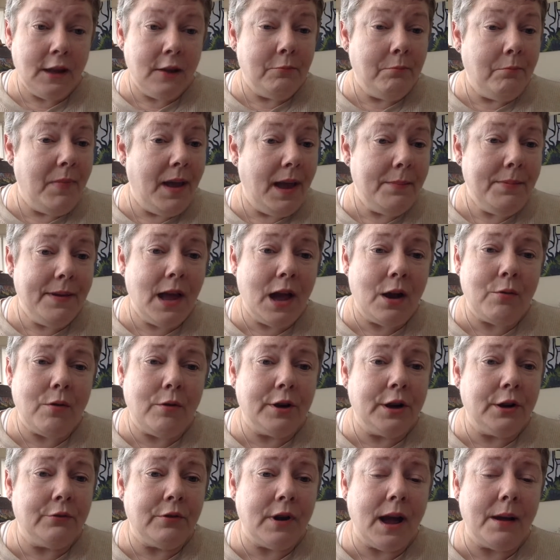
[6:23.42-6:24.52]
Maybe I won't
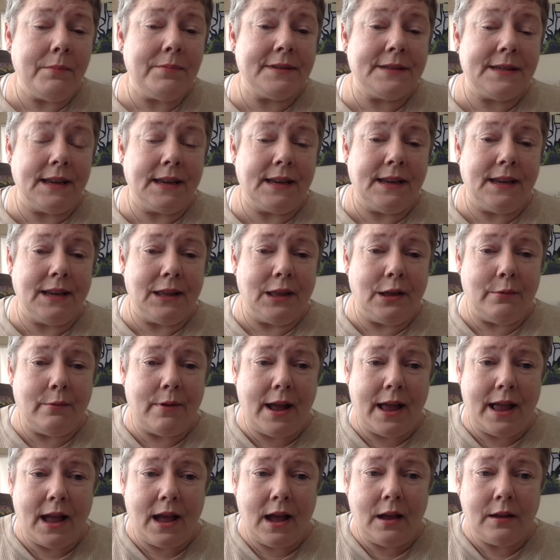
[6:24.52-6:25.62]
erupt," said
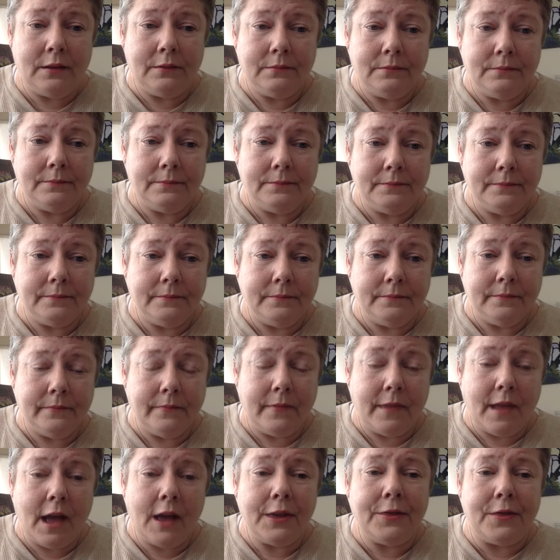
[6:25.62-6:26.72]
Kilauea.
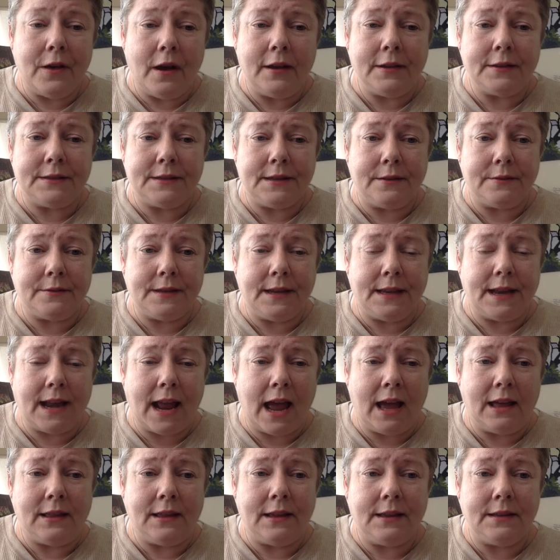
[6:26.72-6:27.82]
I thought so, said
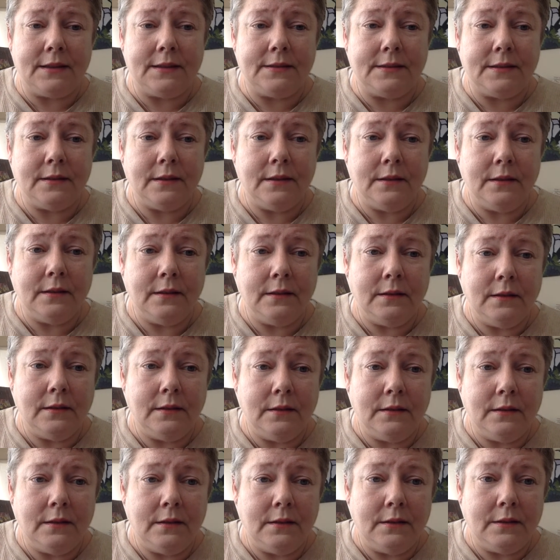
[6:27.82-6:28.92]
Alice.
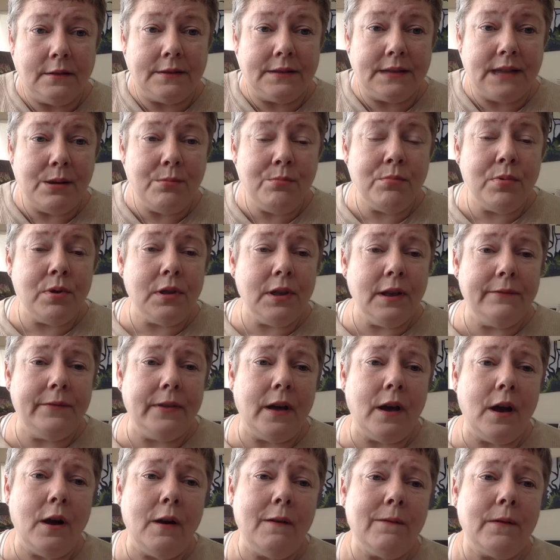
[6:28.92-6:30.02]
Symbol of
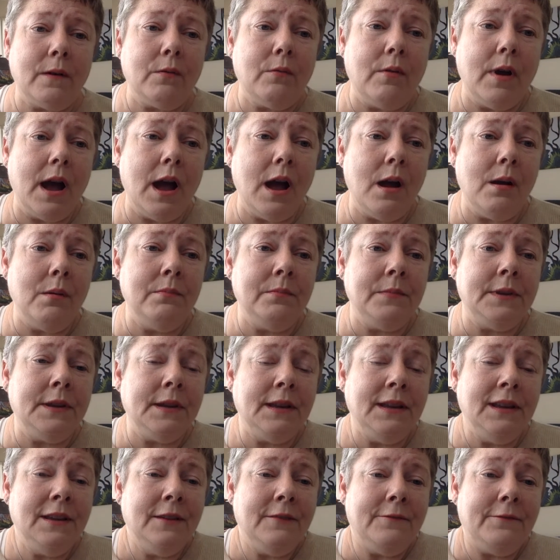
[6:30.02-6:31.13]
the overwhelmed,
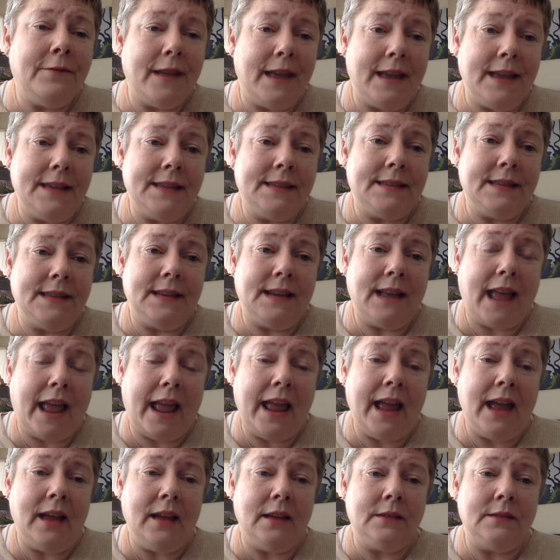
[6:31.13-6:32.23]
face and
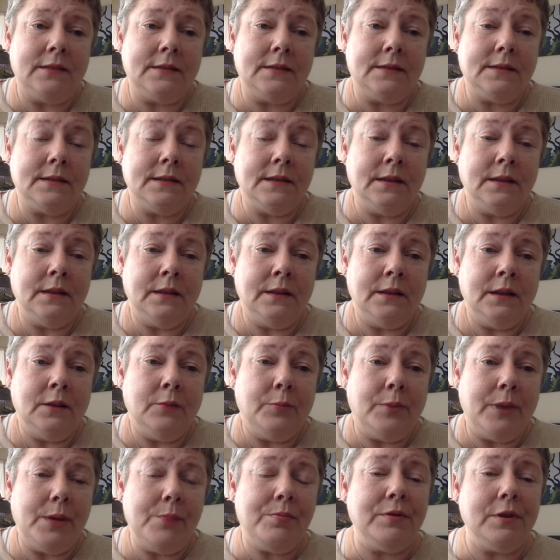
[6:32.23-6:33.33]
hands,
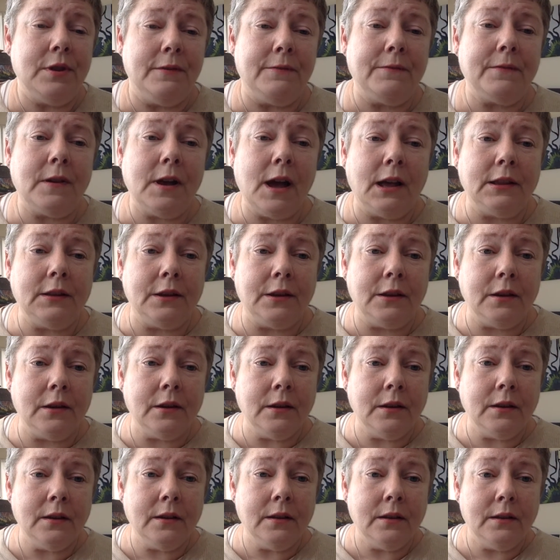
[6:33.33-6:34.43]
people of color,
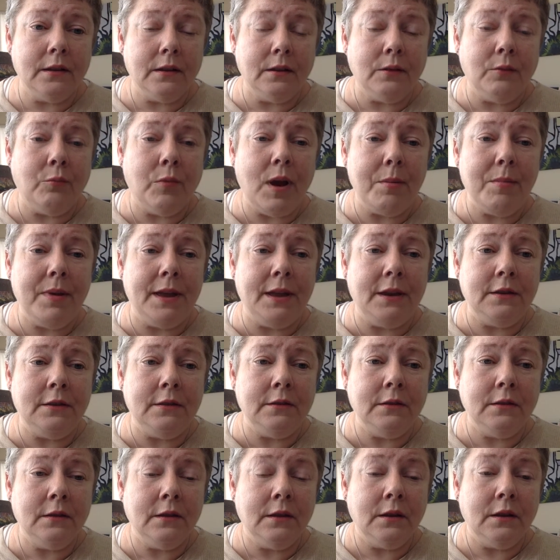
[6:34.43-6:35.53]
women,
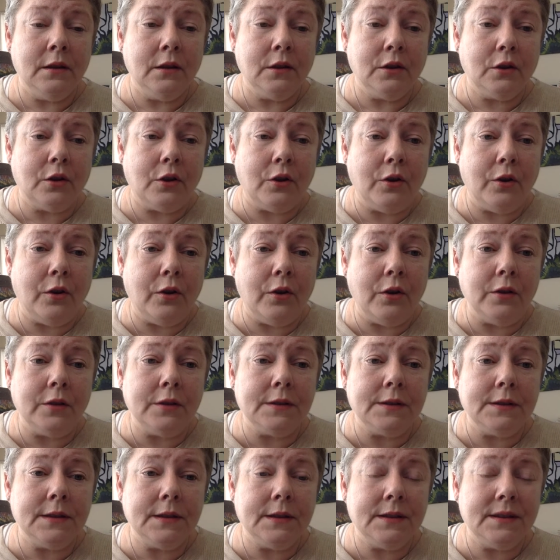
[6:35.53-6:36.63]

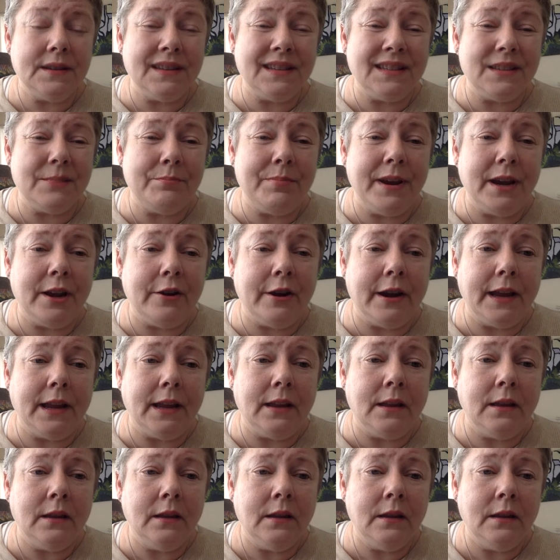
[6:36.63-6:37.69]
girls, disappearing,